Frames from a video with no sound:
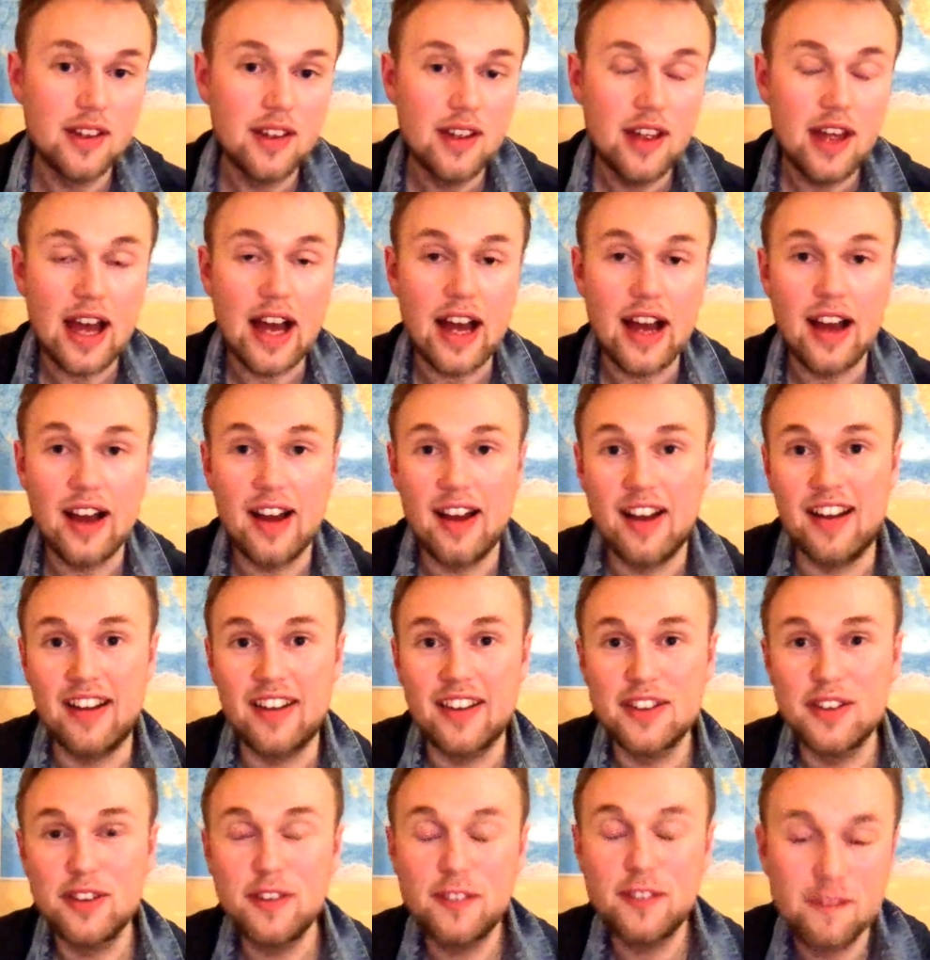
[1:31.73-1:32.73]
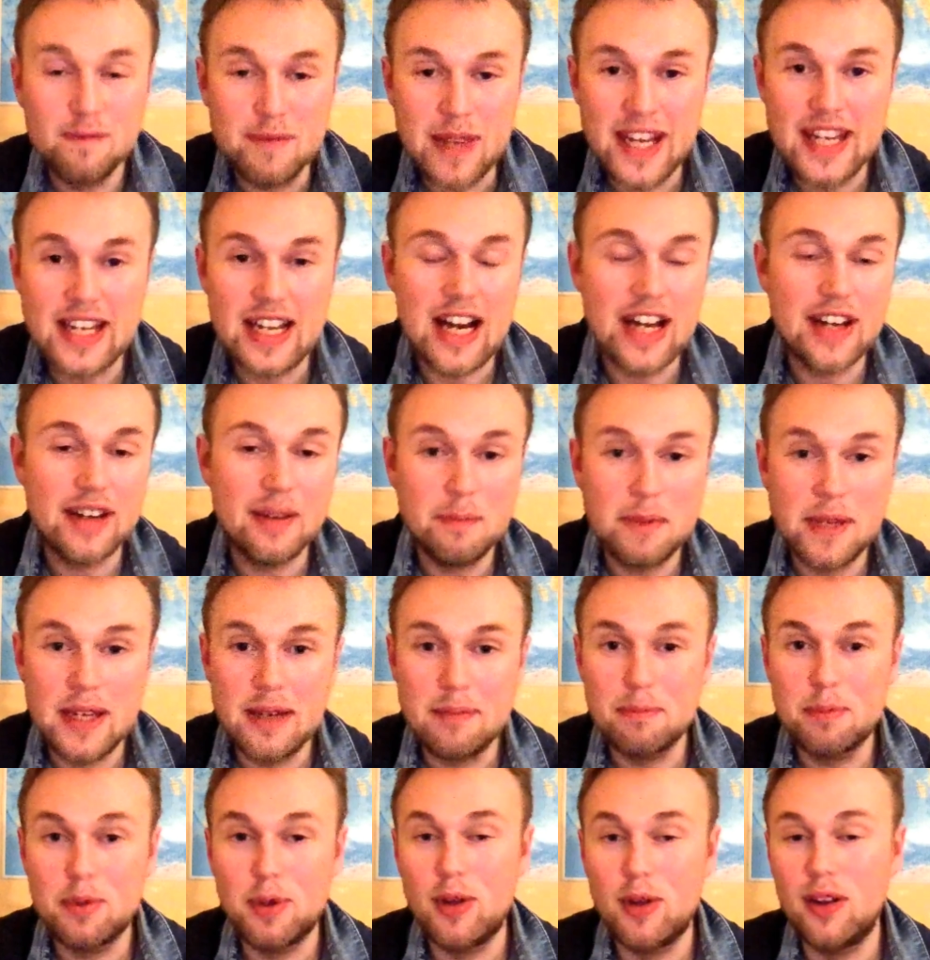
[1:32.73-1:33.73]
uh, to make other
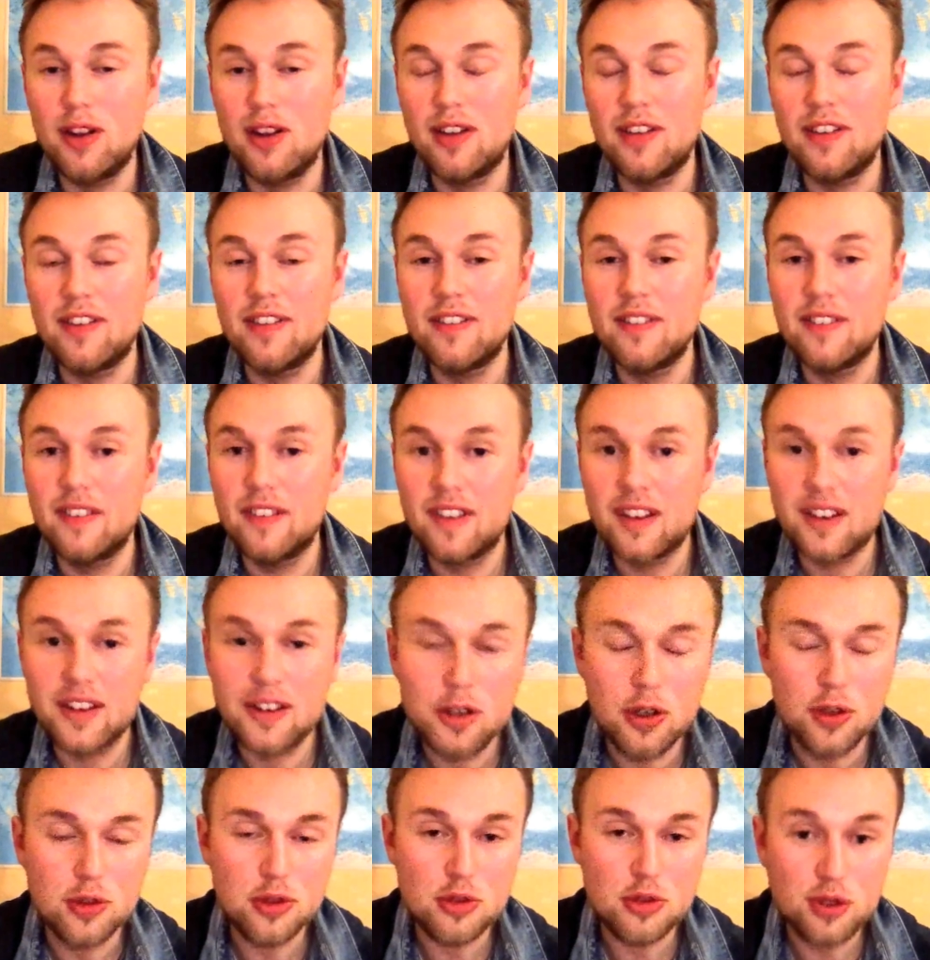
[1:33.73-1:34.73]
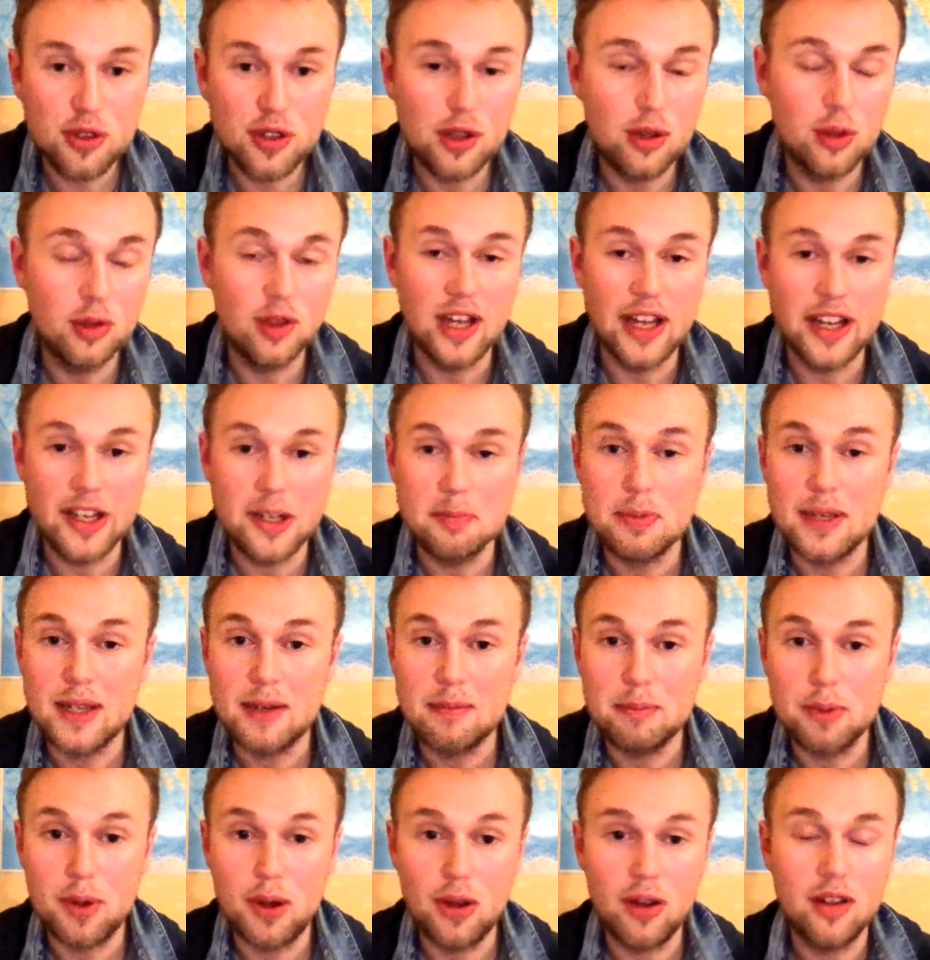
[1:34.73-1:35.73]
people control other
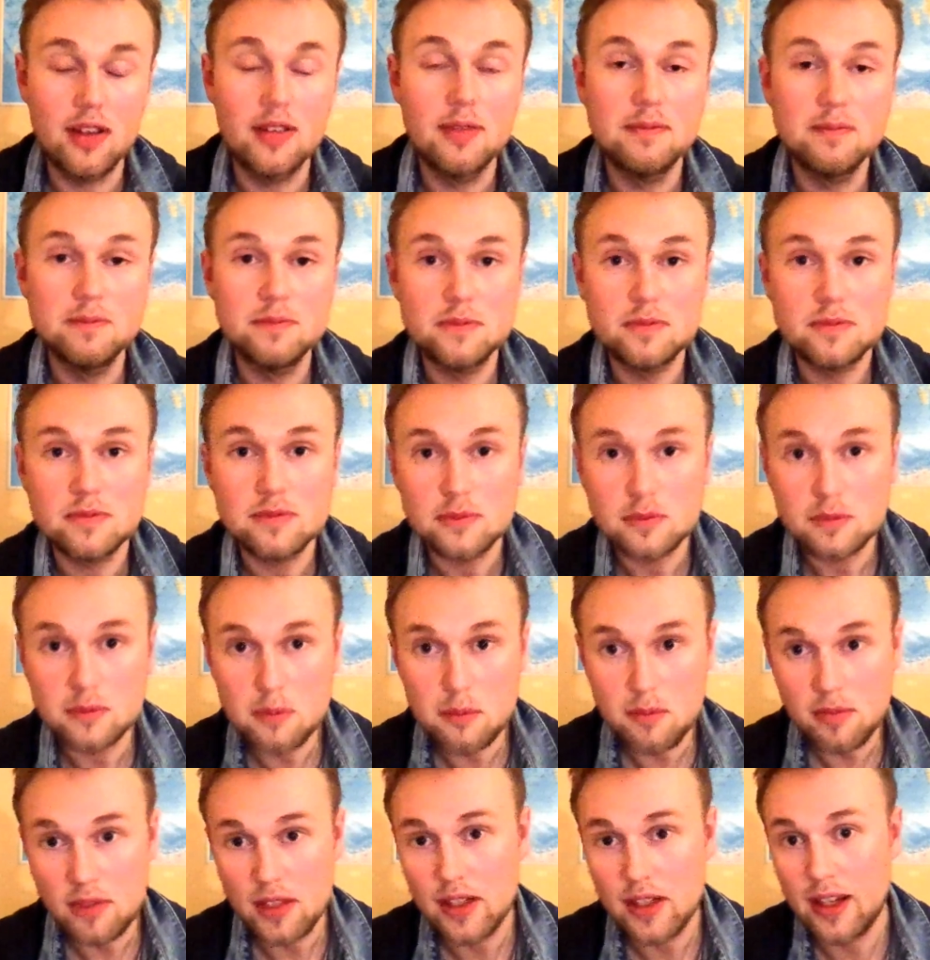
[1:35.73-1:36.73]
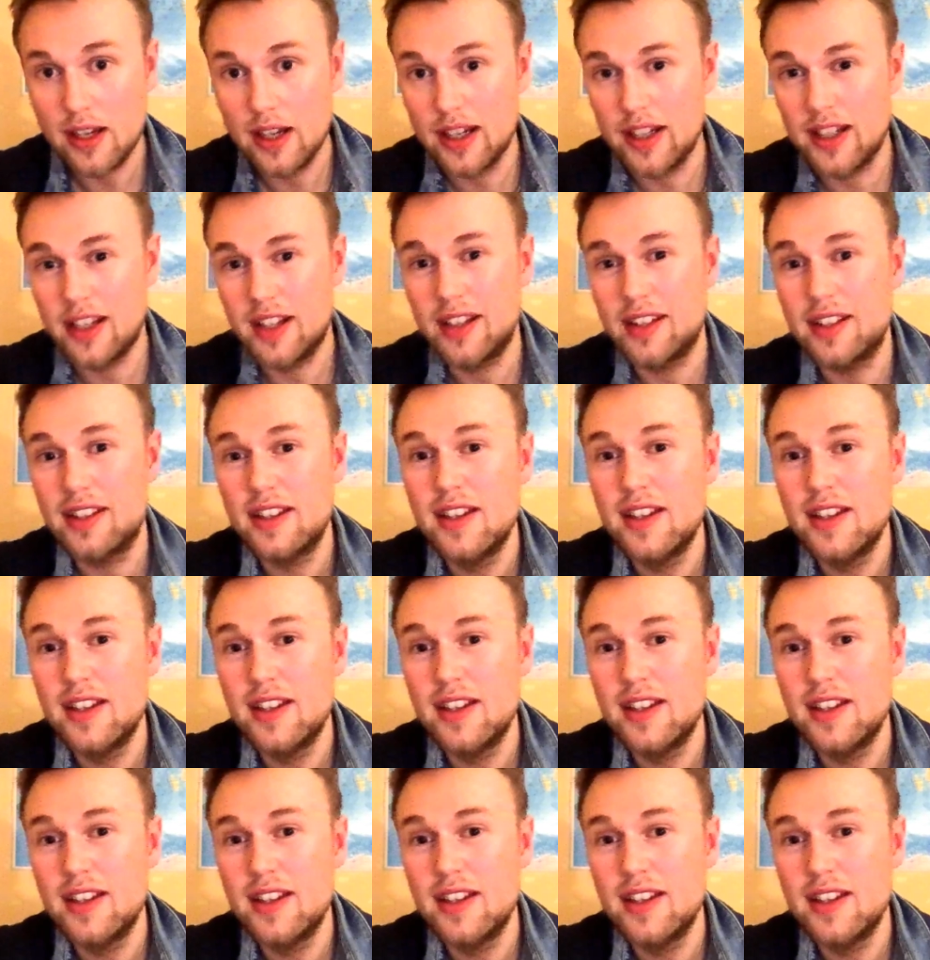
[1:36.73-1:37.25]
people. Uh,